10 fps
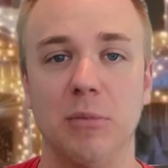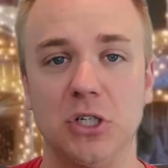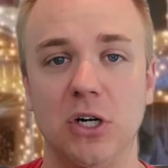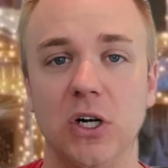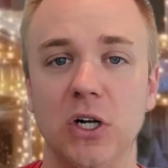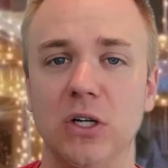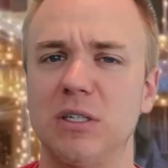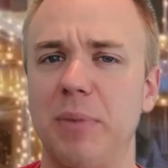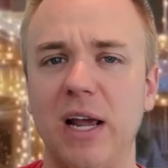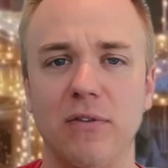in
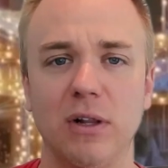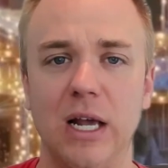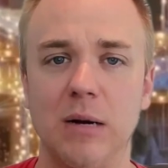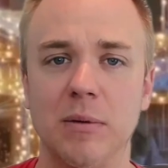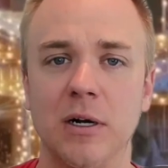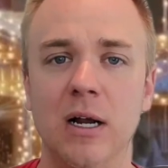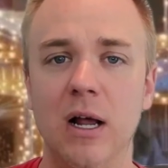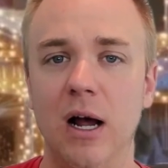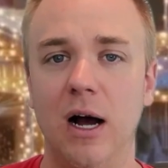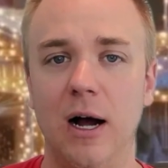materials, you're paying for labor,
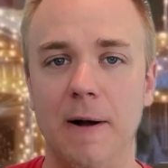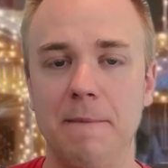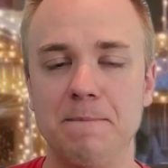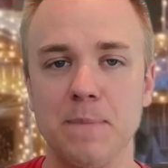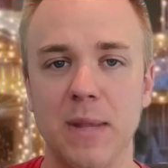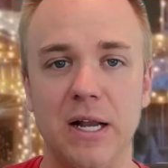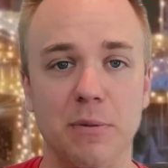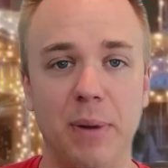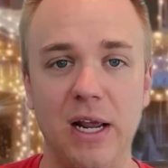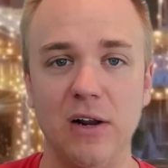and
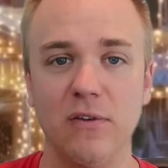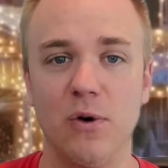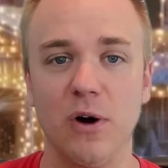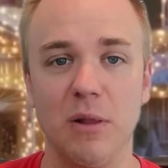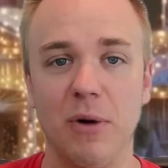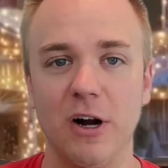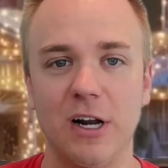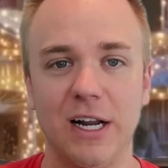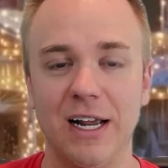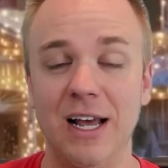you're paying for the
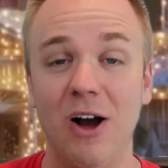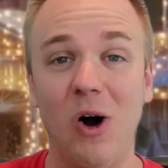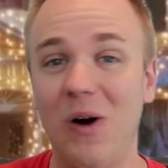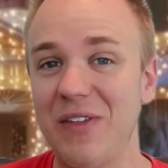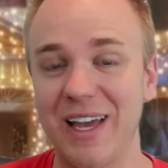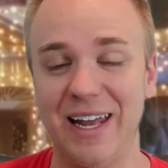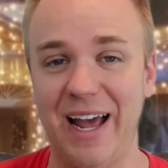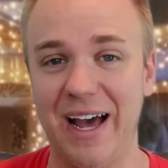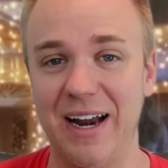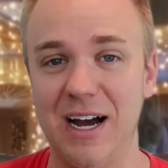marketing. All of that can
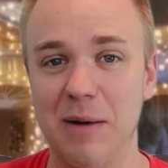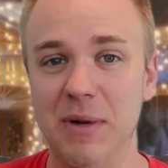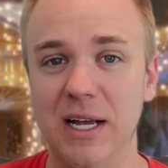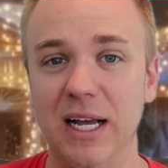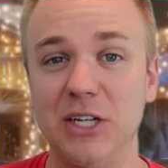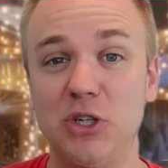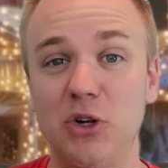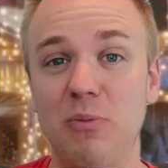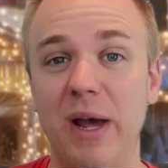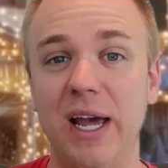add up. And so
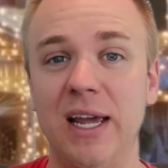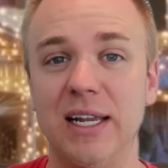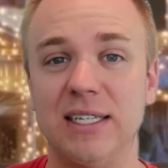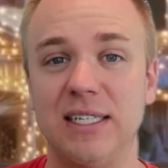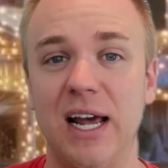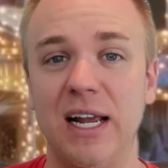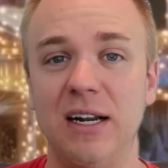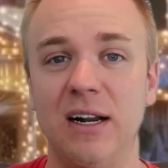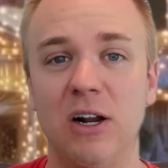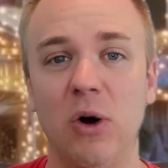you may
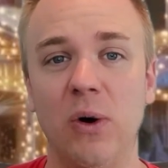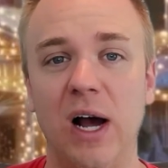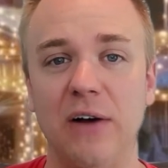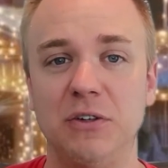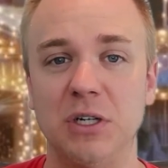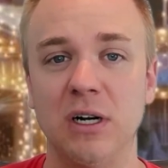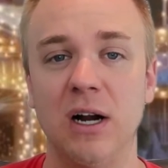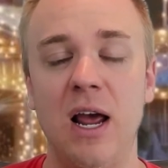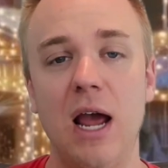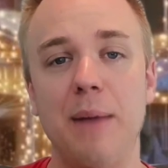instead go
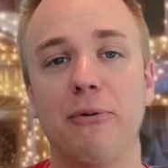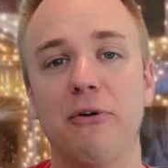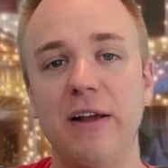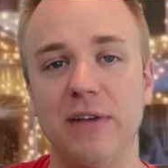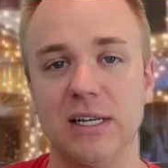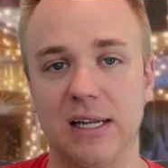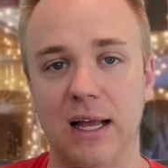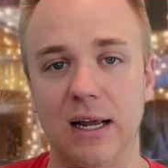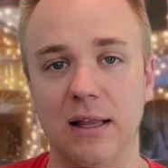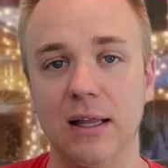after a previous
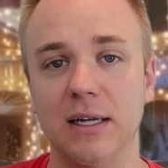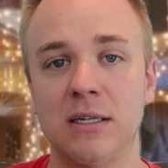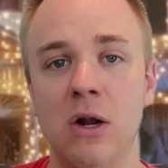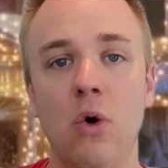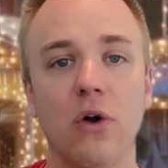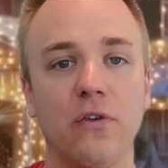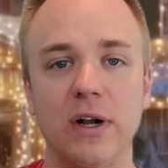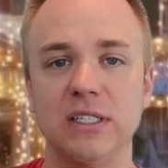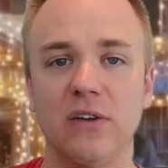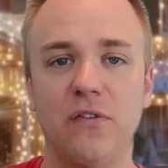client list or
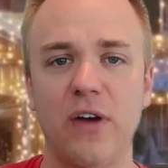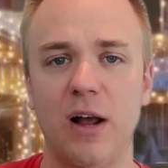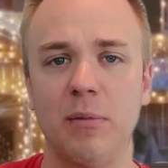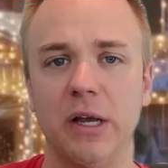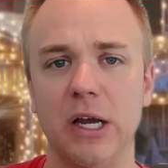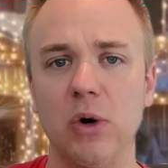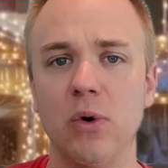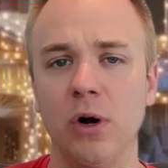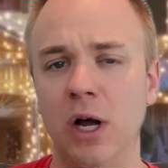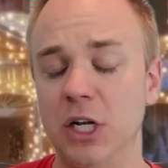friends and family
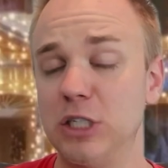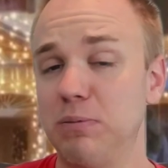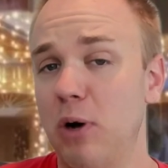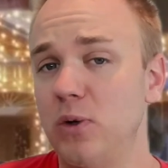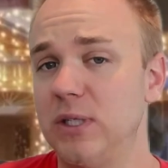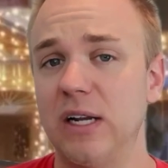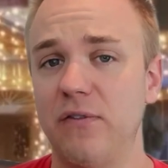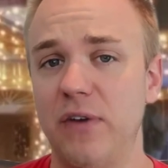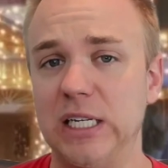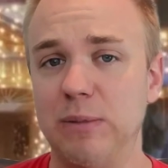or just posting
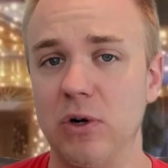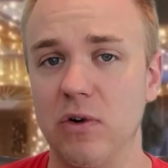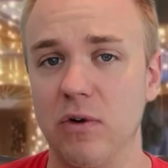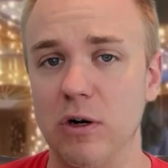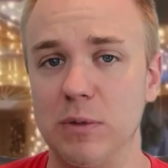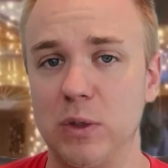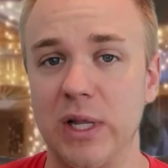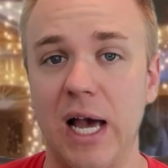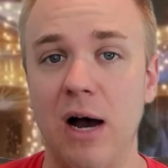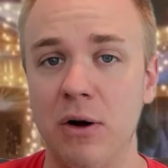in Facebook groups
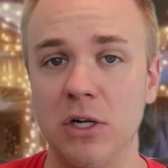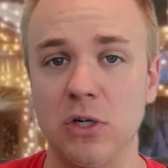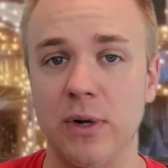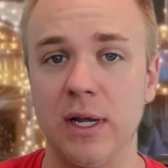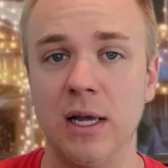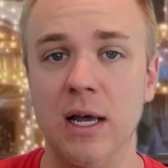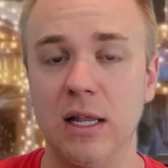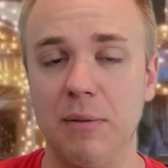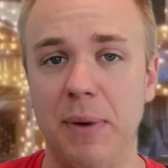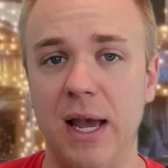without doing
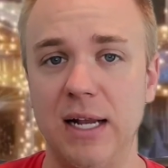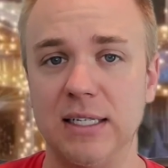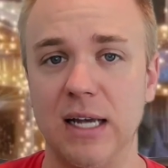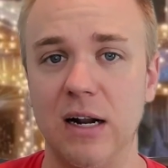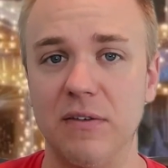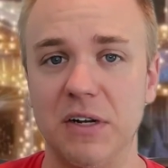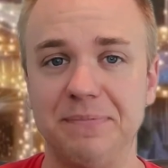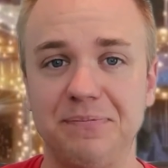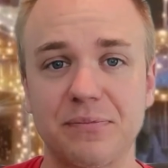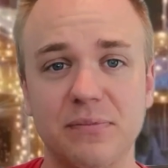the paid side of it.